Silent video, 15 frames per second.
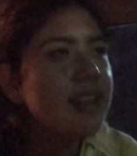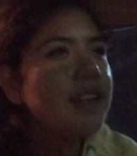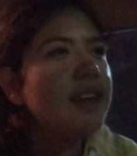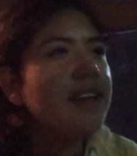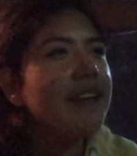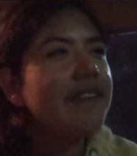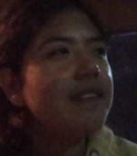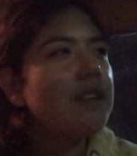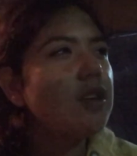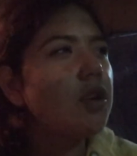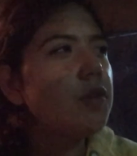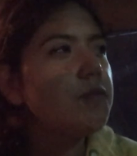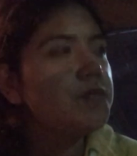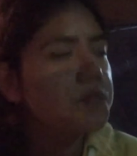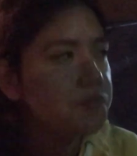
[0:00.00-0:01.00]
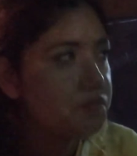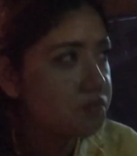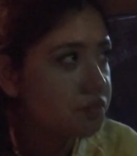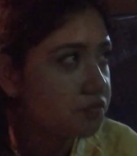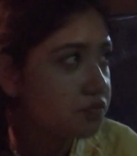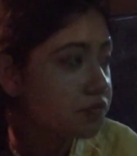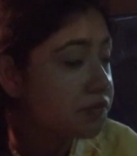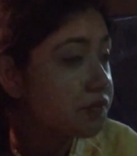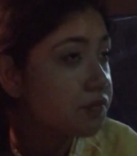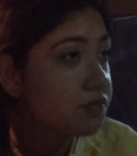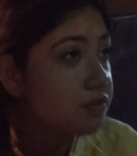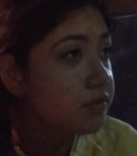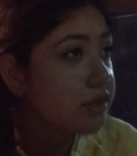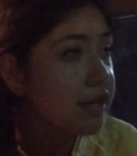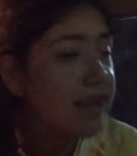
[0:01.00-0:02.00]
And so
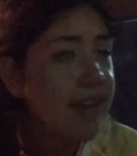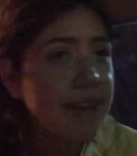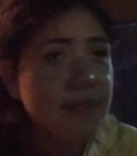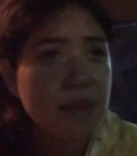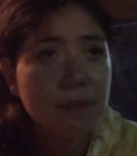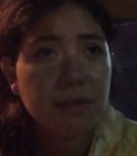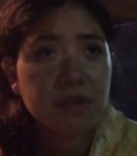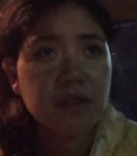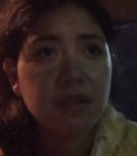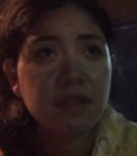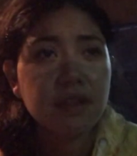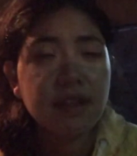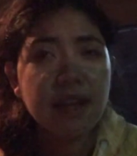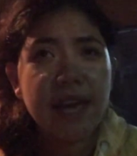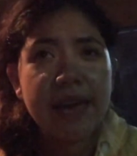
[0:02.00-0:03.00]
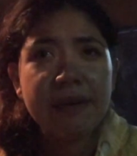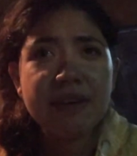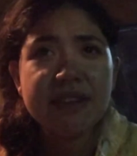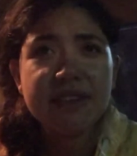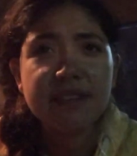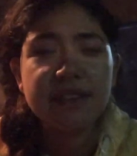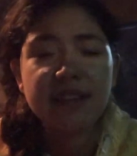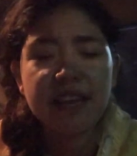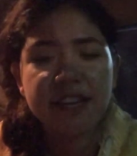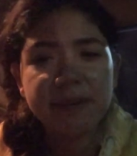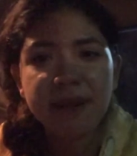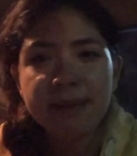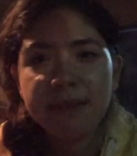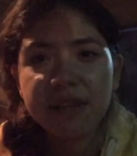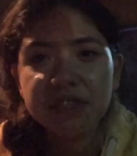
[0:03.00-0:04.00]
yeah, then it was, I should
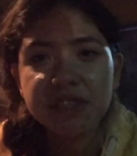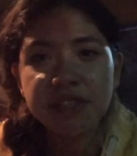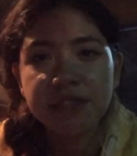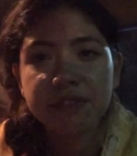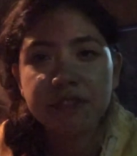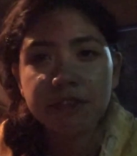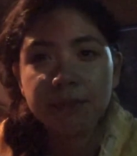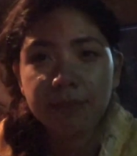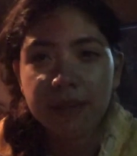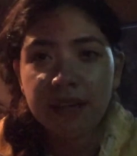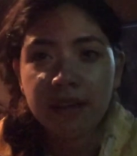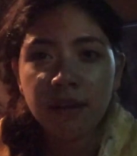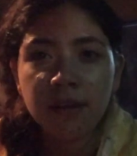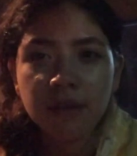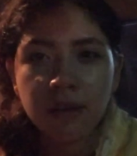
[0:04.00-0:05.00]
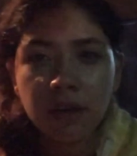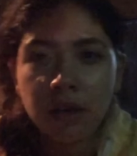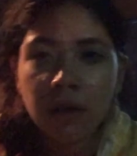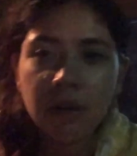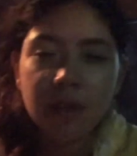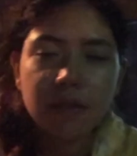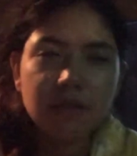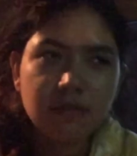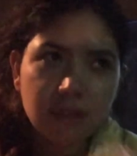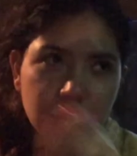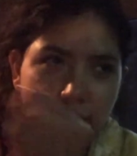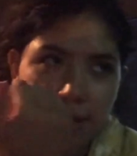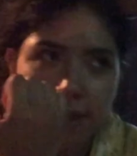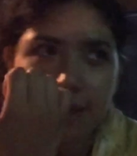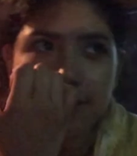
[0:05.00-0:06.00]
probably mention it was me, a girl, and 2 other
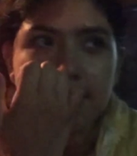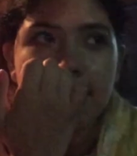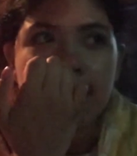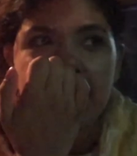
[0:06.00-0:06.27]
guys.